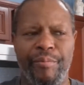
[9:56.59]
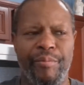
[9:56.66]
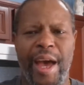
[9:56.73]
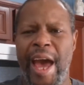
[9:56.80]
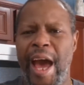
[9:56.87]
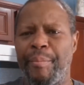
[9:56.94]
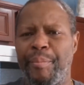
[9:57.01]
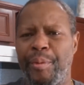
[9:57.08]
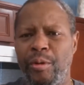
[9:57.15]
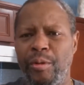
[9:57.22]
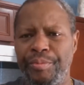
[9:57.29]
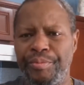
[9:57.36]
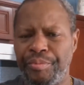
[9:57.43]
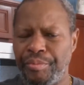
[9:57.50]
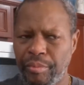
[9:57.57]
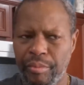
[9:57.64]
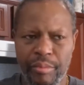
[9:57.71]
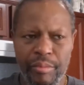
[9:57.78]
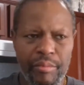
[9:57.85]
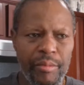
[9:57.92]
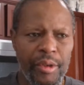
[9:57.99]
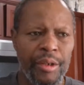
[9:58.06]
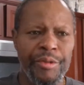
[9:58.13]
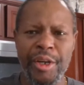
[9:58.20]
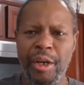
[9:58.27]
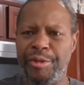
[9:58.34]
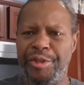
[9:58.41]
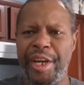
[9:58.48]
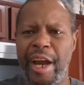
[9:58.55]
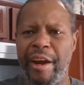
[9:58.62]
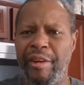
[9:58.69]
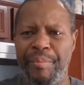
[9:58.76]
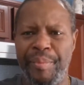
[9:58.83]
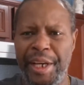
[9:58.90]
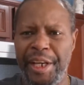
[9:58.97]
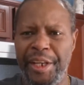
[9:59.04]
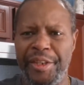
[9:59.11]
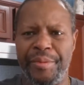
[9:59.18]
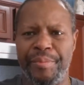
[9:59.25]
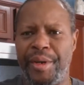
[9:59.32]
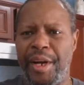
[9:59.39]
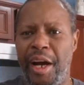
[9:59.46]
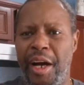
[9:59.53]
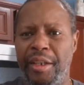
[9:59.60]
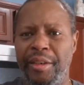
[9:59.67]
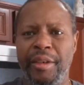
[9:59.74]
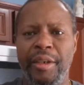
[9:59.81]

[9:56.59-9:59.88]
Apple, cherry, peach, pecan,